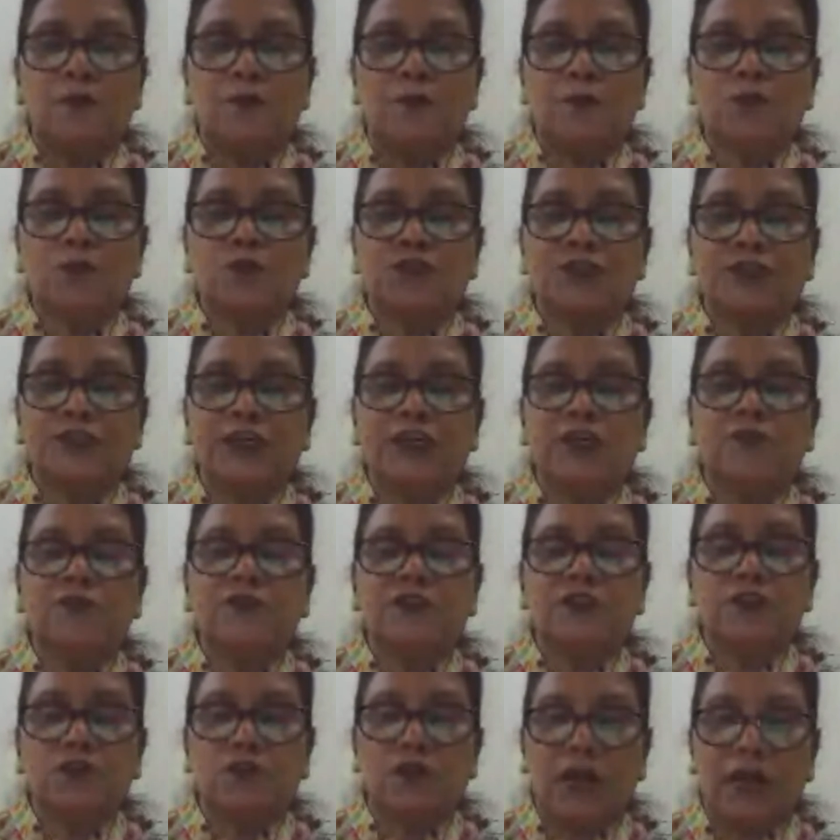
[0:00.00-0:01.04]
proceed
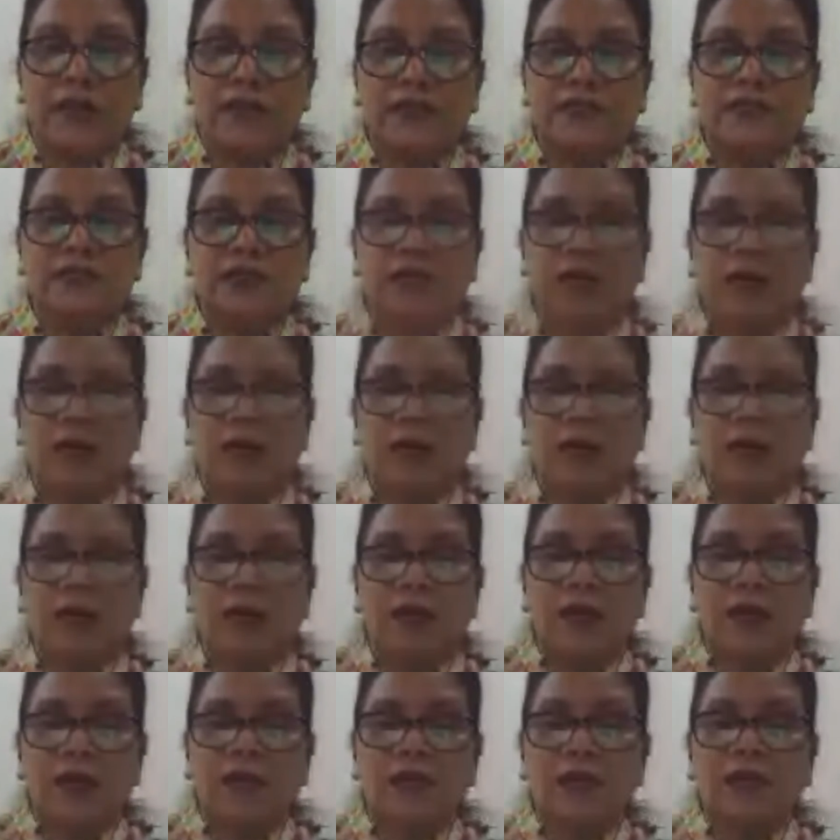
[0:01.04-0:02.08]
with your idea
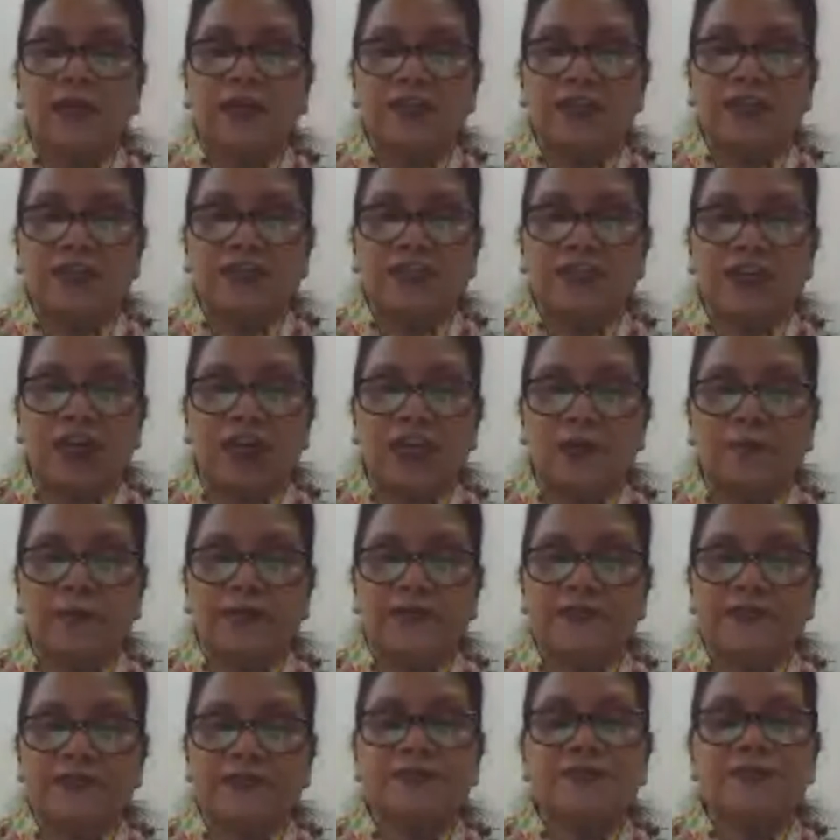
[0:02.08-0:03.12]
in hit and trial
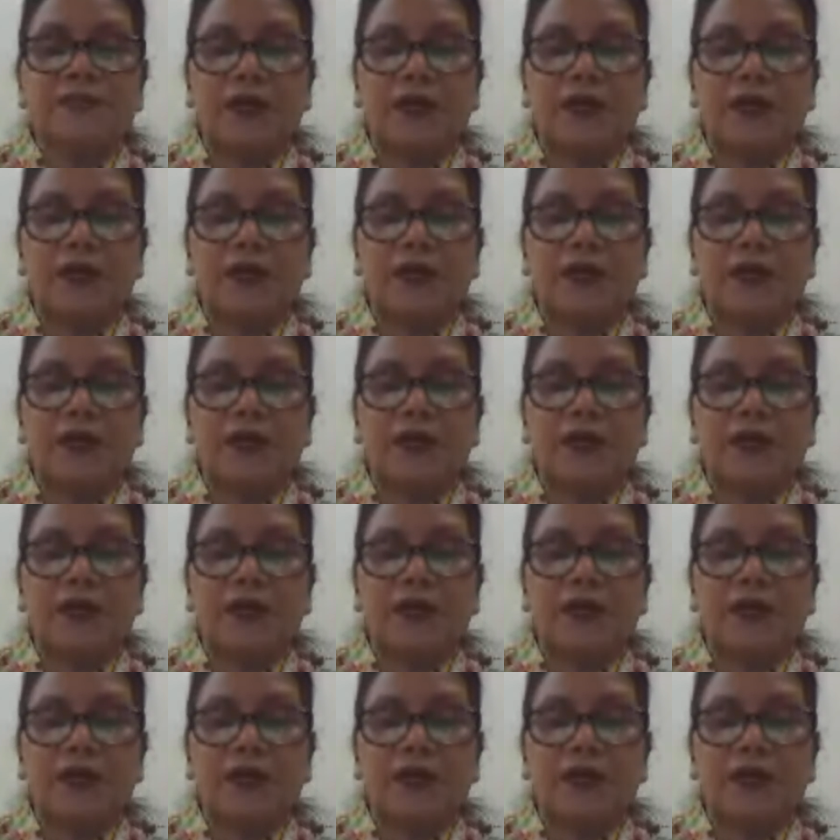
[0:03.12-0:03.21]
basis.